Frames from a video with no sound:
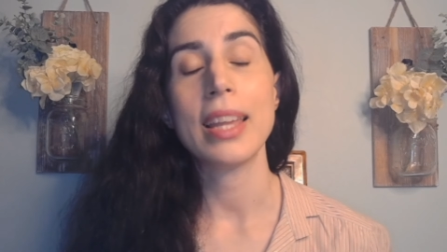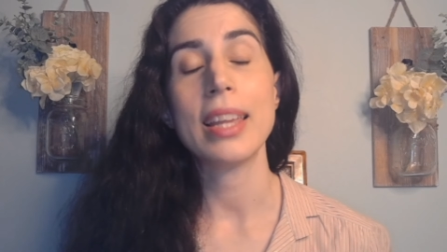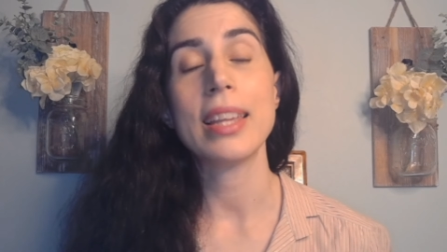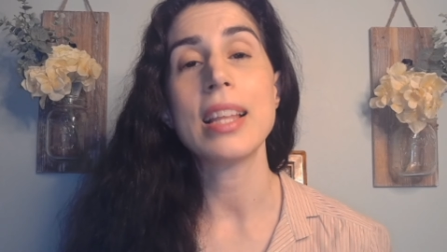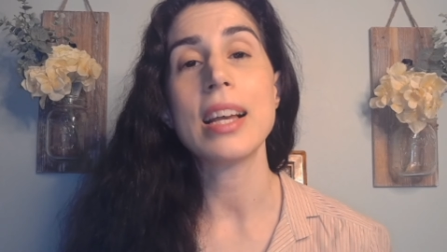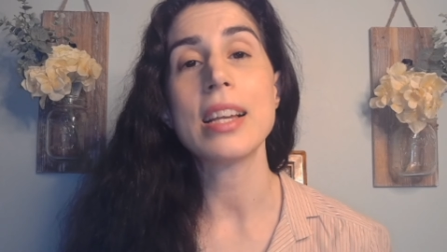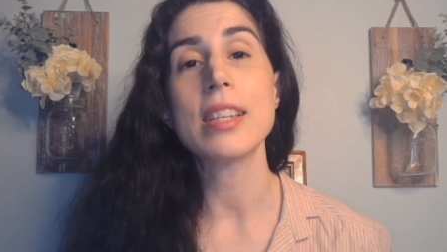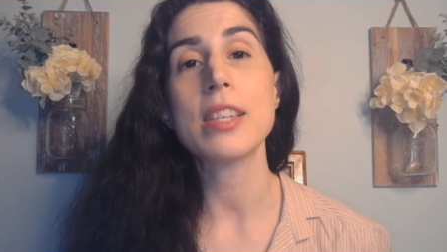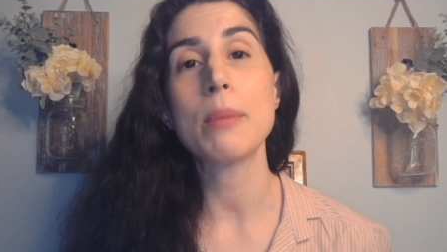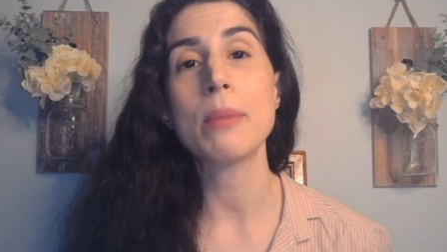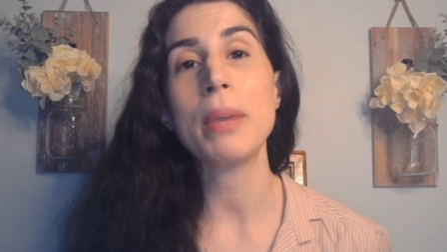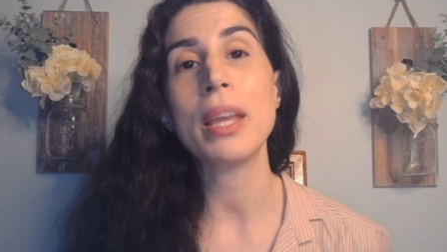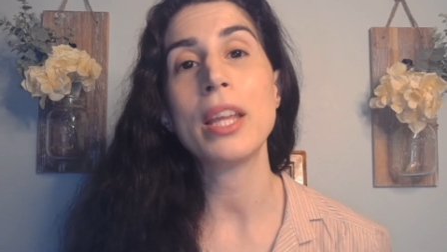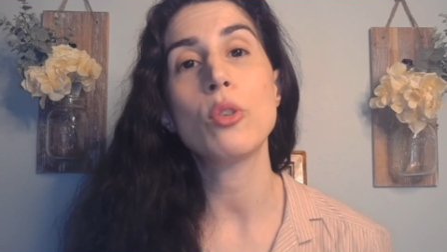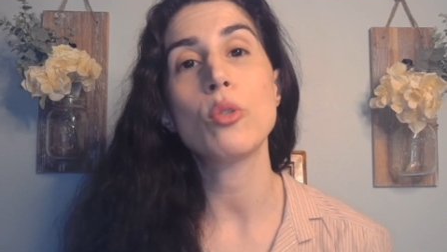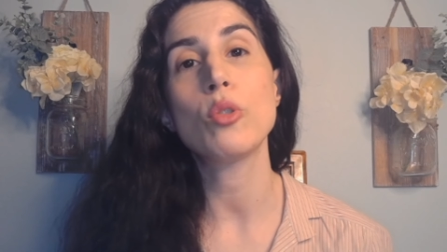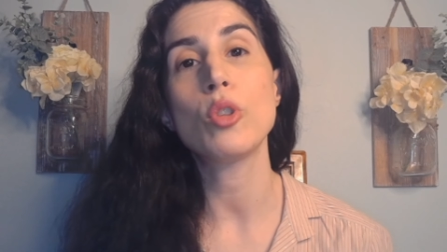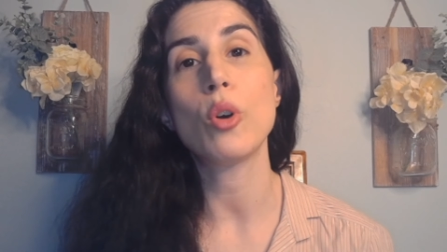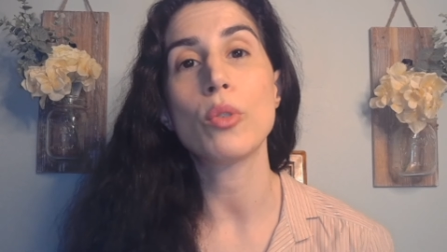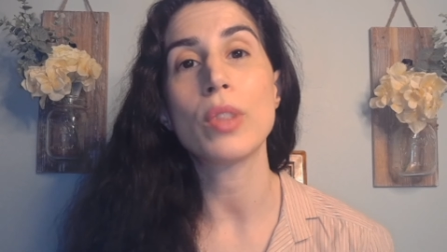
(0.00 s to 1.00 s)
It doesn't mean
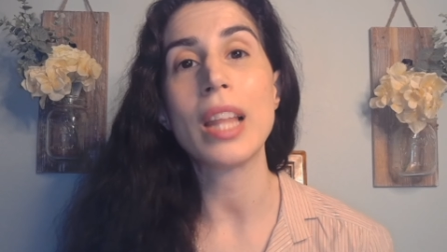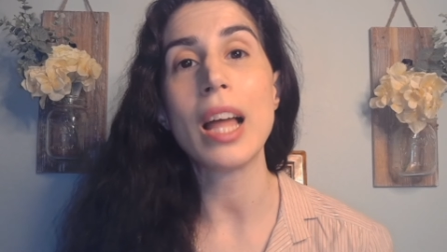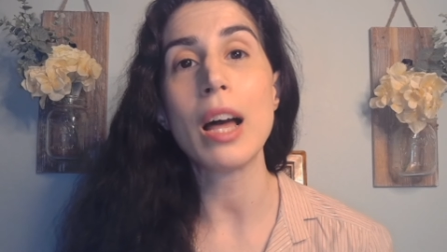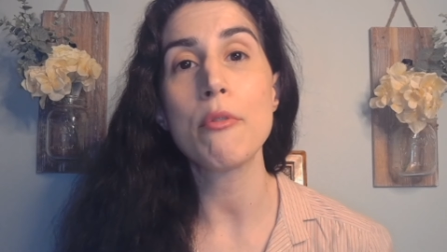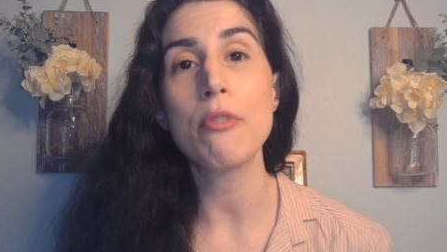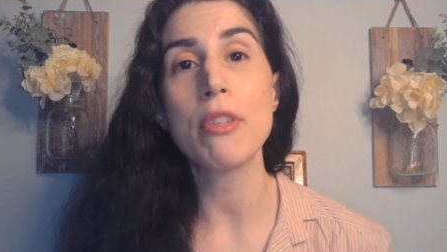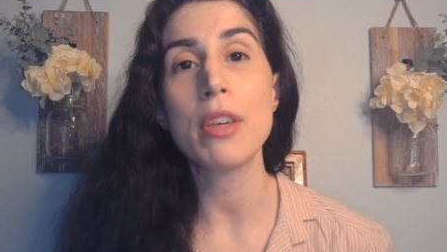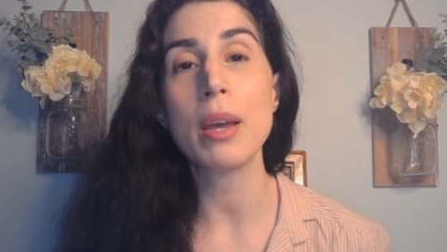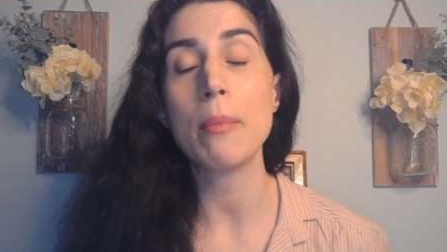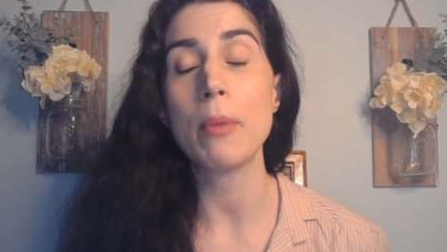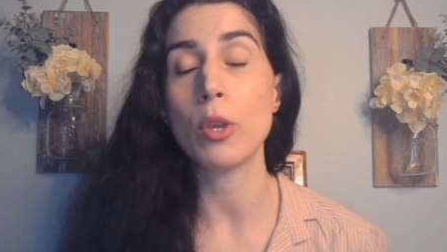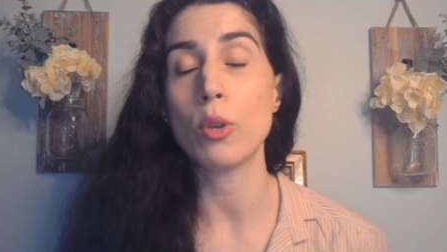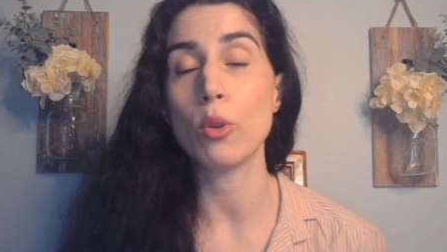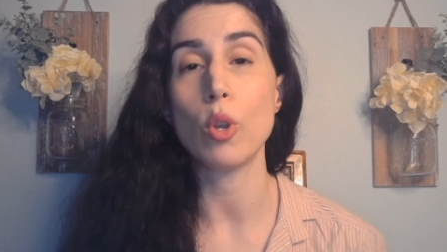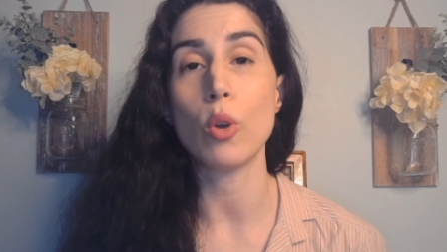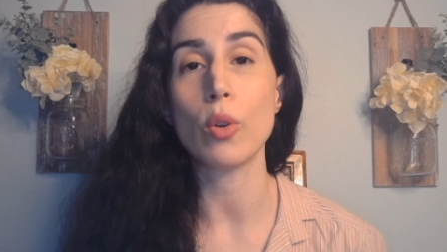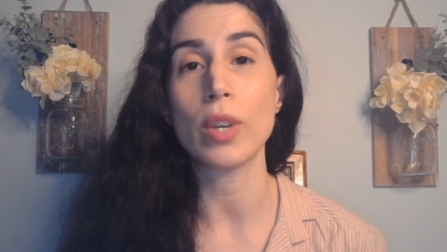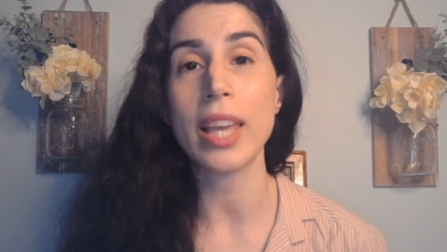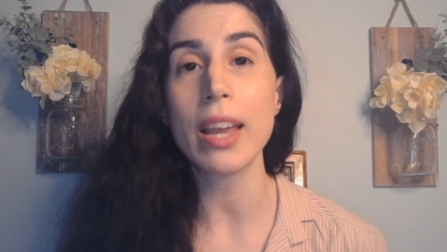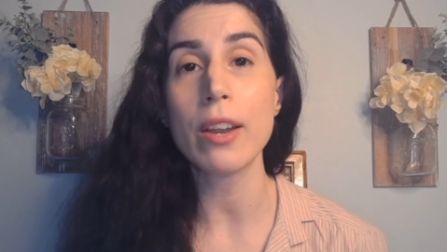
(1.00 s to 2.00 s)
you don't love them, you
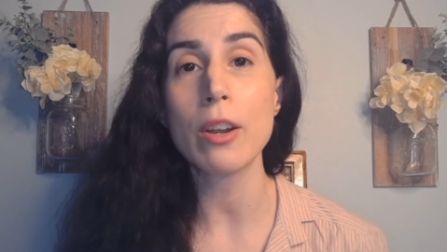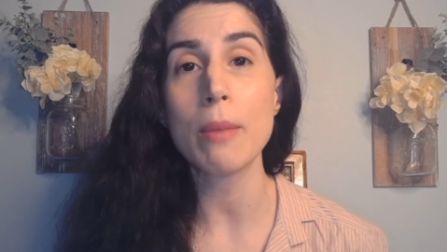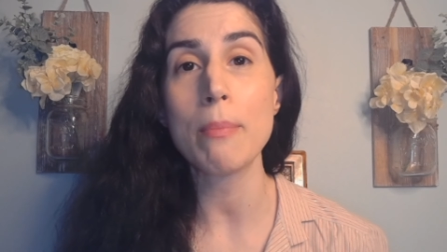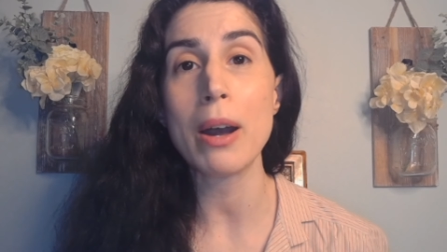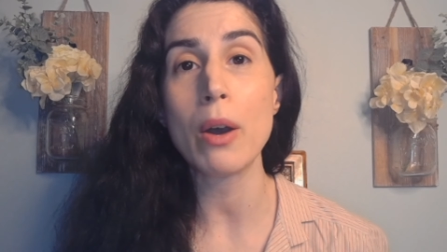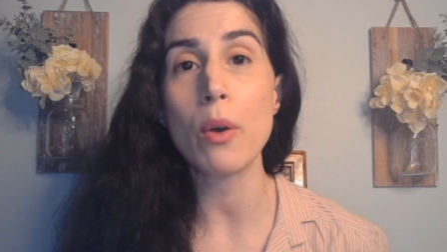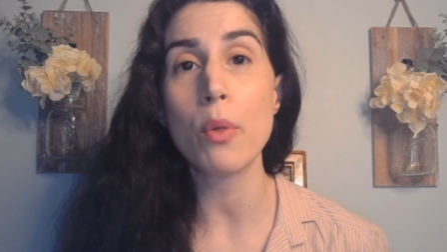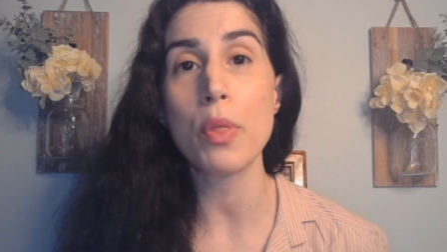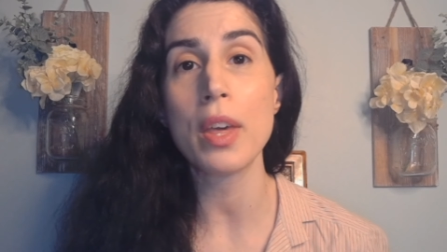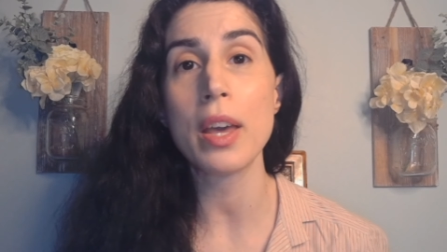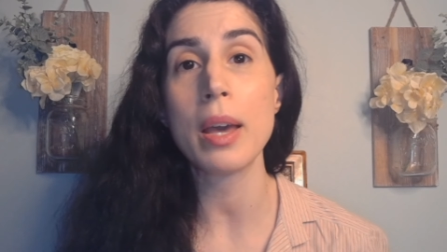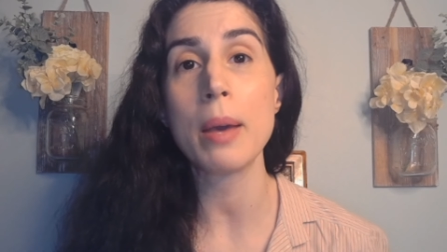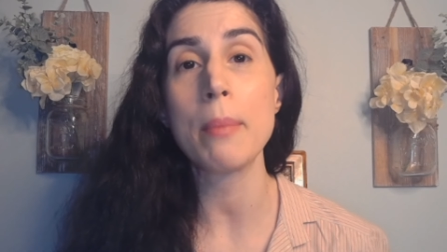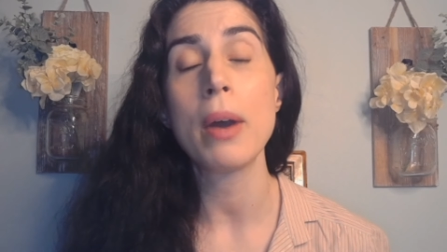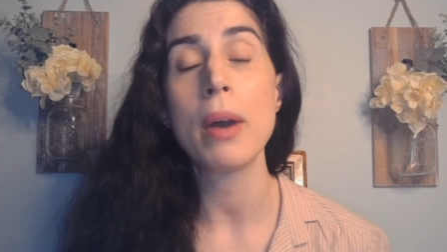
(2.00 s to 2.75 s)
don't care about them,